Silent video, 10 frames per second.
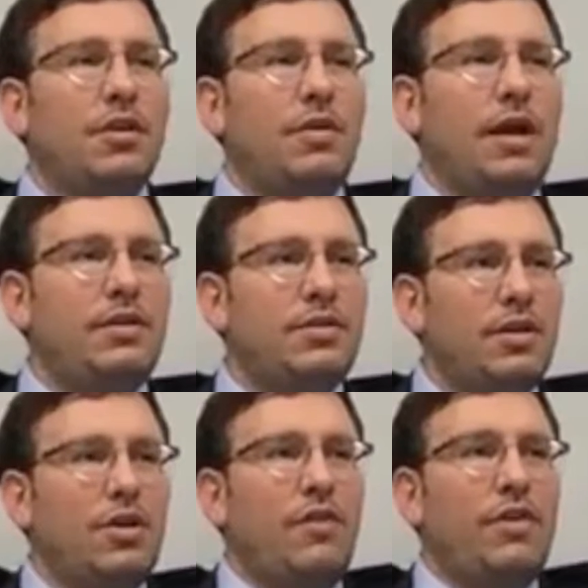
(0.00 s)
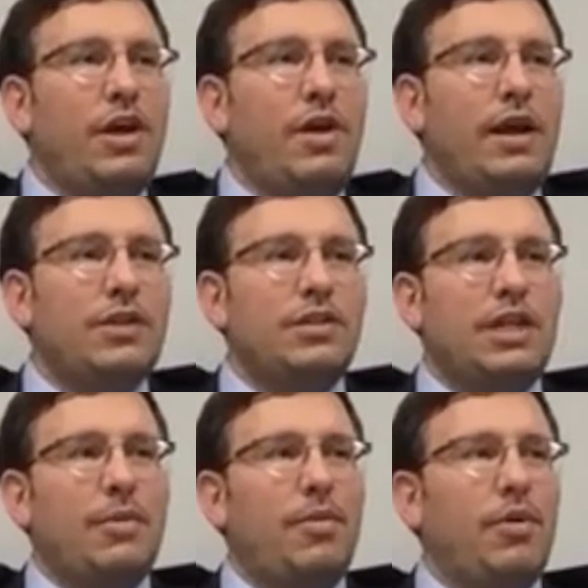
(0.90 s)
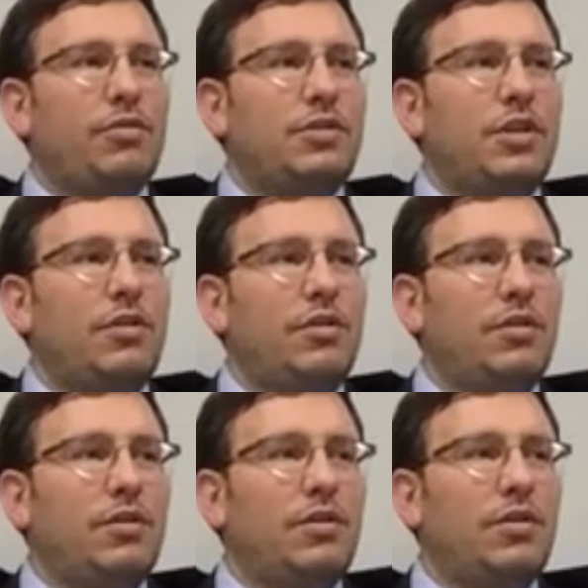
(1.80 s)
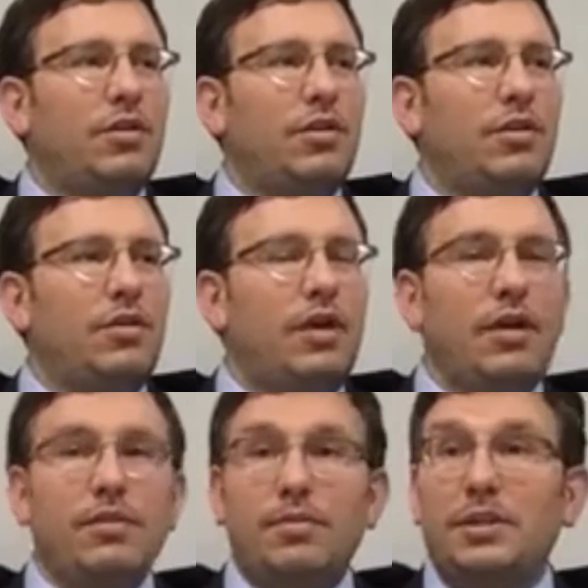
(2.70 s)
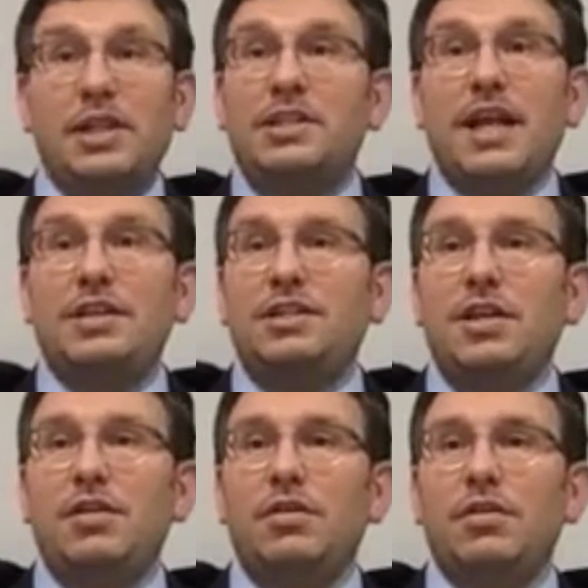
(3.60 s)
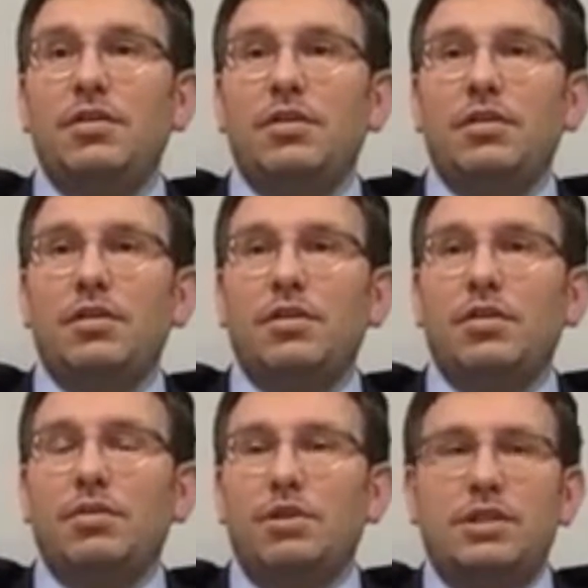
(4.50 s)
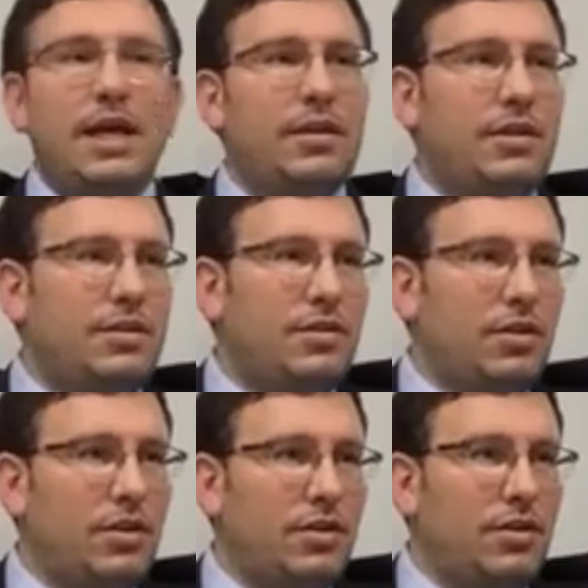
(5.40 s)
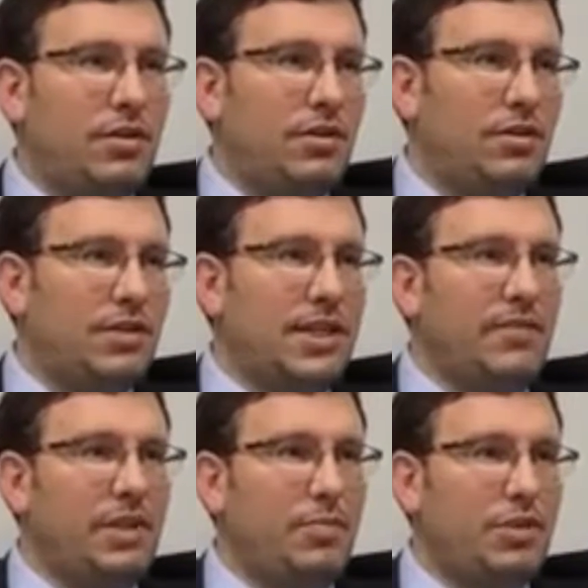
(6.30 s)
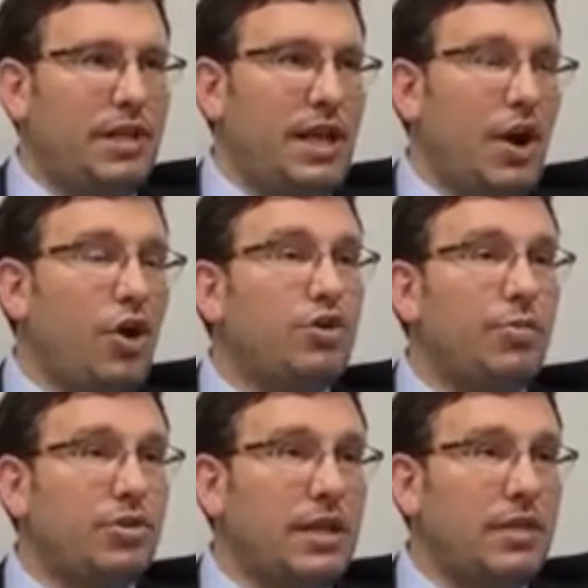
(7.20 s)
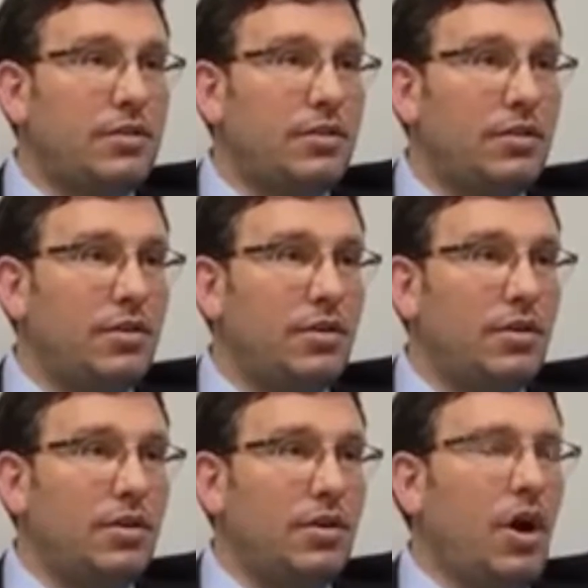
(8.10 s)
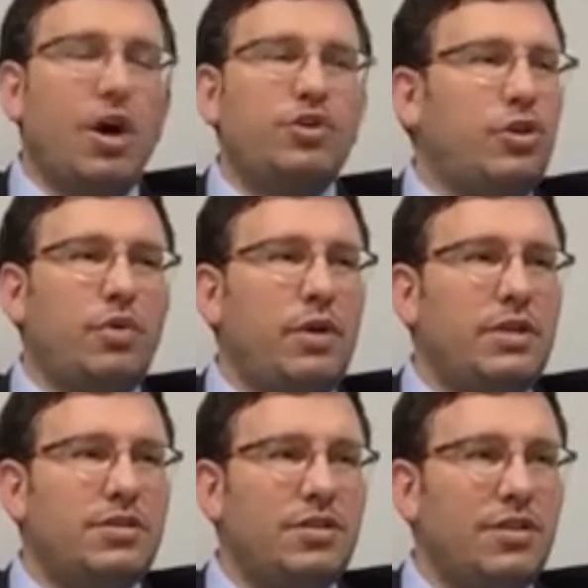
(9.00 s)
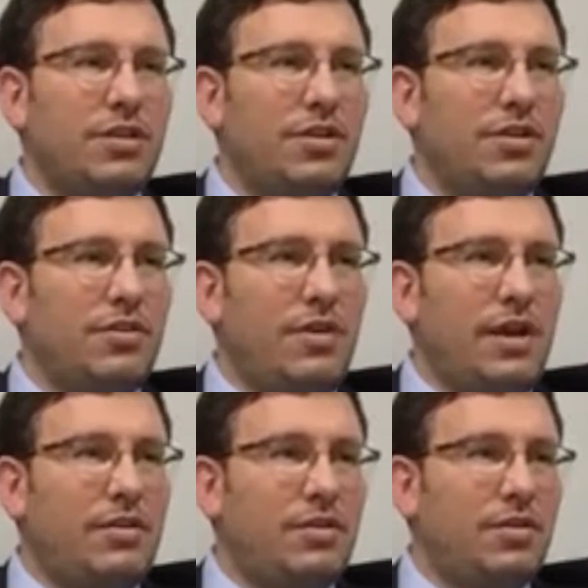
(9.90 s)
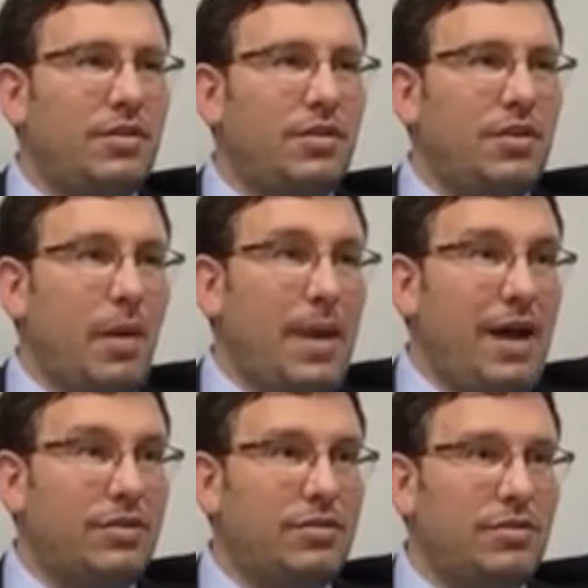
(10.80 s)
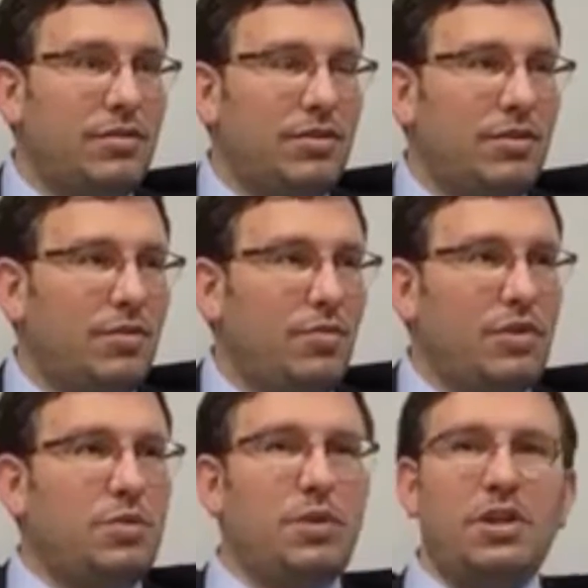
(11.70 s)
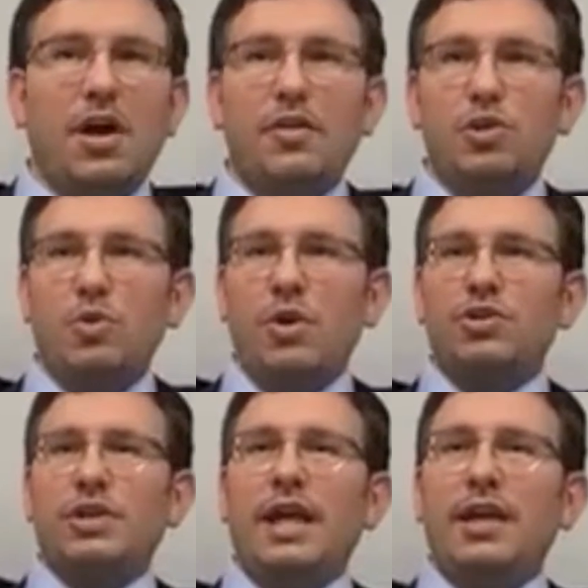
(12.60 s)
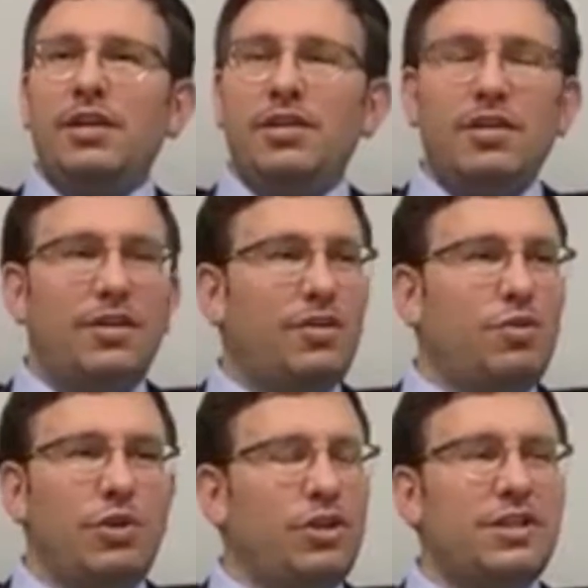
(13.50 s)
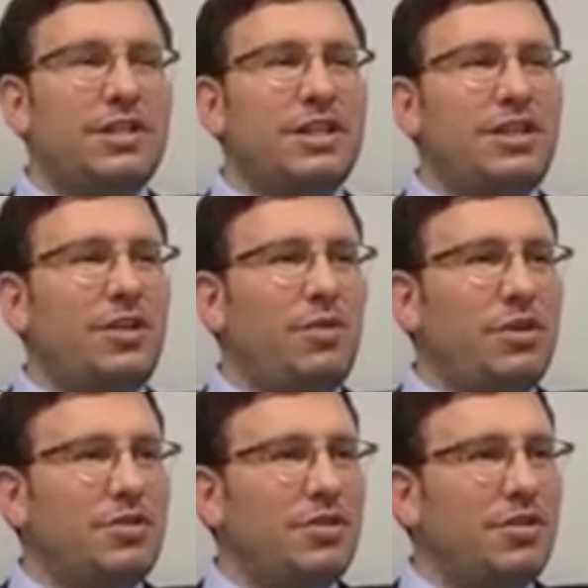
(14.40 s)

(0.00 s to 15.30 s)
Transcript: right? Over here, I can see them both still, right? But that's it I see. What's that? That's 70%, 100%, 100 degrees, right? About. What's with the other 280, 260 degrees?